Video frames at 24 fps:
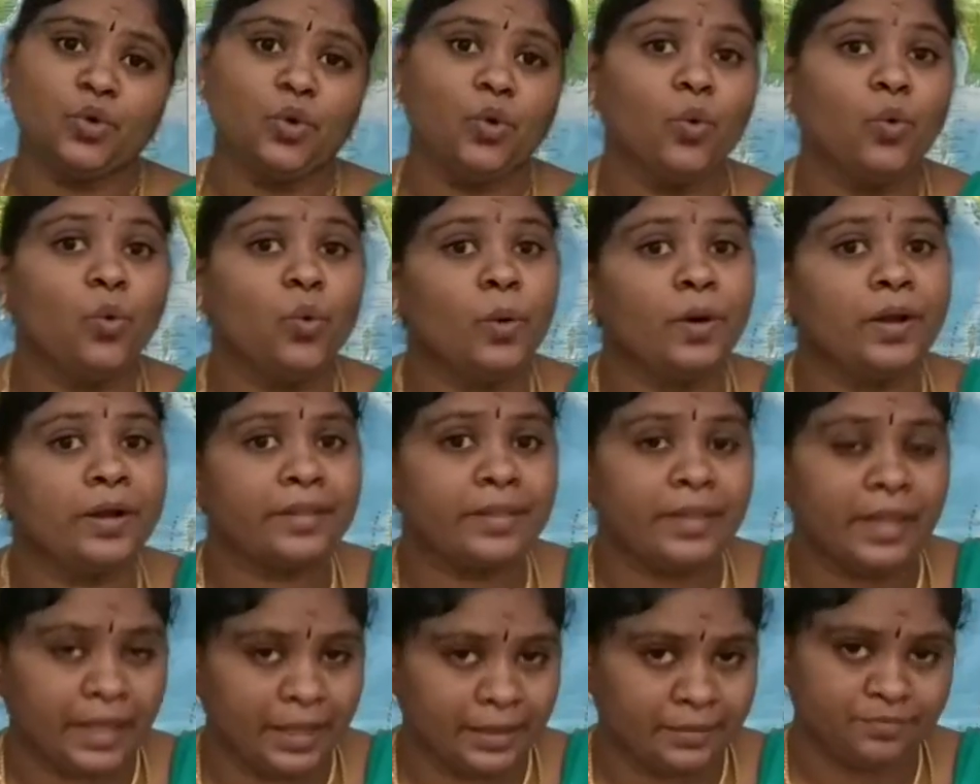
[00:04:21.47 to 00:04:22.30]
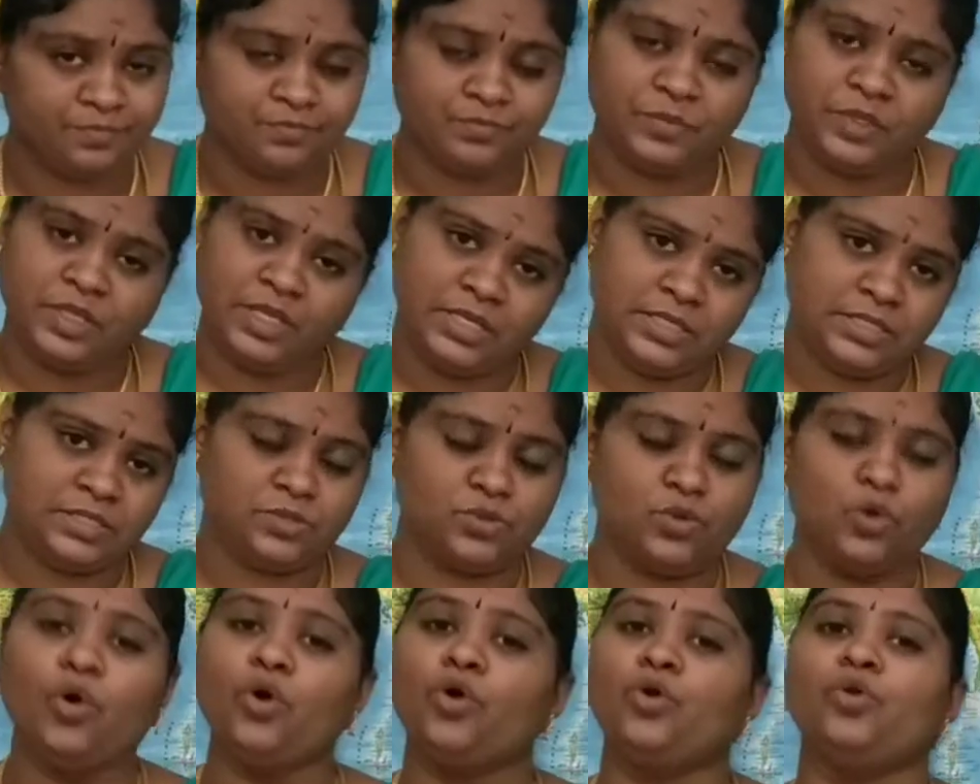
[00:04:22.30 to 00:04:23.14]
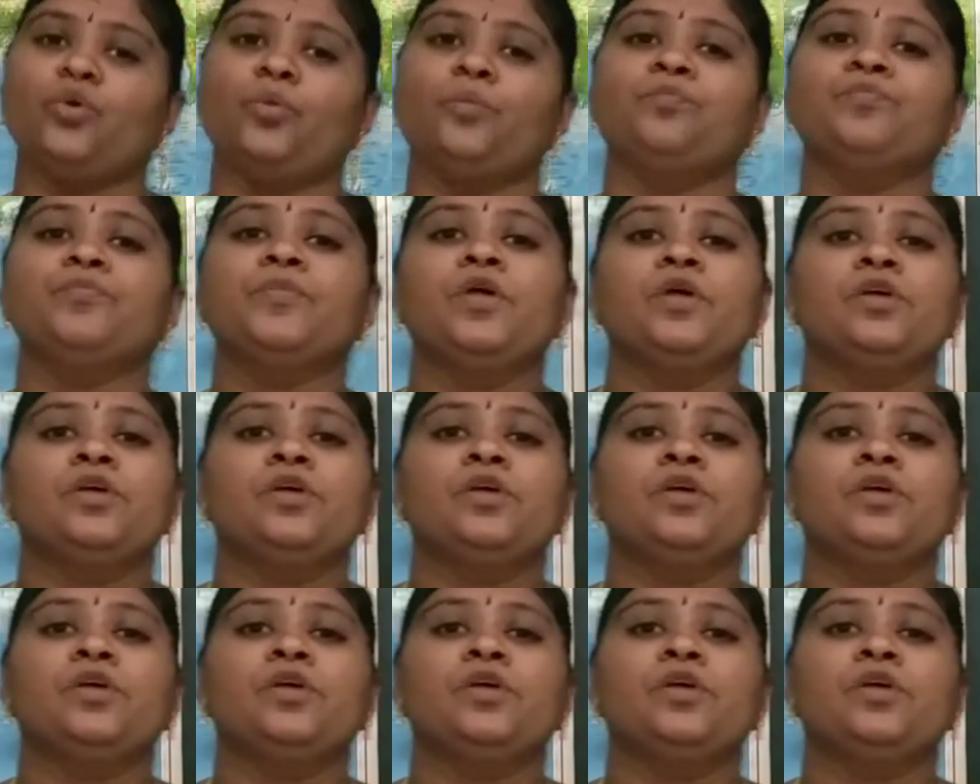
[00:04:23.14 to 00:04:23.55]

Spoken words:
over there. Yes or no?